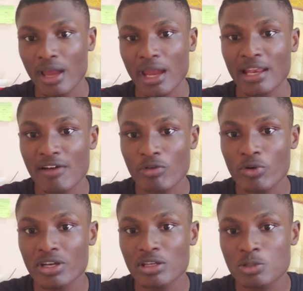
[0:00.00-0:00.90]
And I've
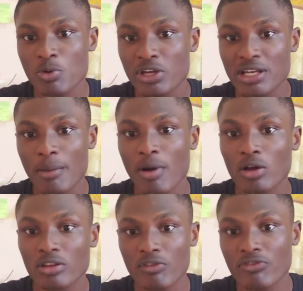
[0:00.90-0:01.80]
already spoken
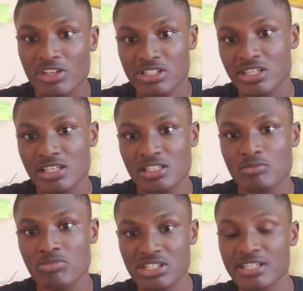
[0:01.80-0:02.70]
about visions,
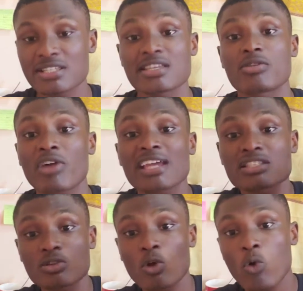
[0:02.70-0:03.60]
missions, and
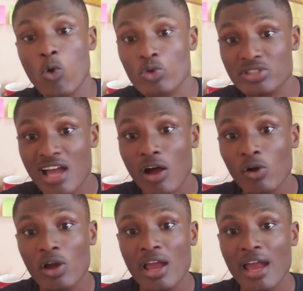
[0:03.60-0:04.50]
writing your goals
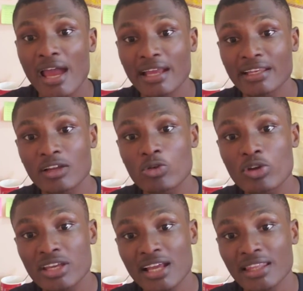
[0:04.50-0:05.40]
down, and then
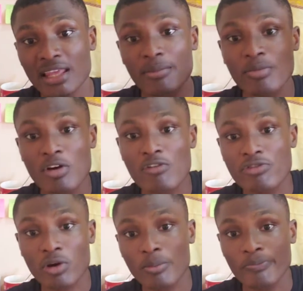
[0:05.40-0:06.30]
looking at them
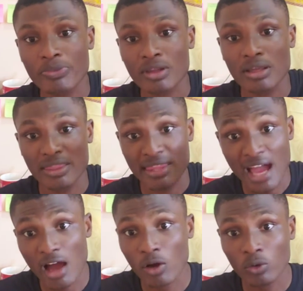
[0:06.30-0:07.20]
from
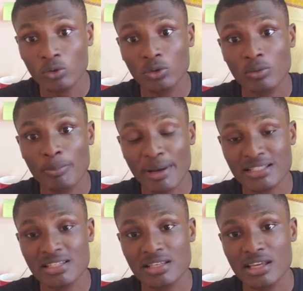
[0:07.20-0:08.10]
now, but
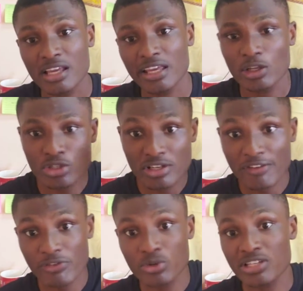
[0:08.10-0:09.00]
into the
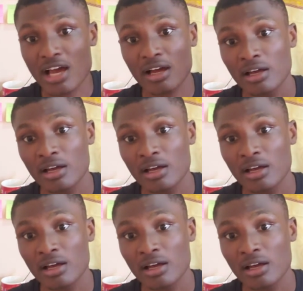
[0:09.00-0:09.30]
future.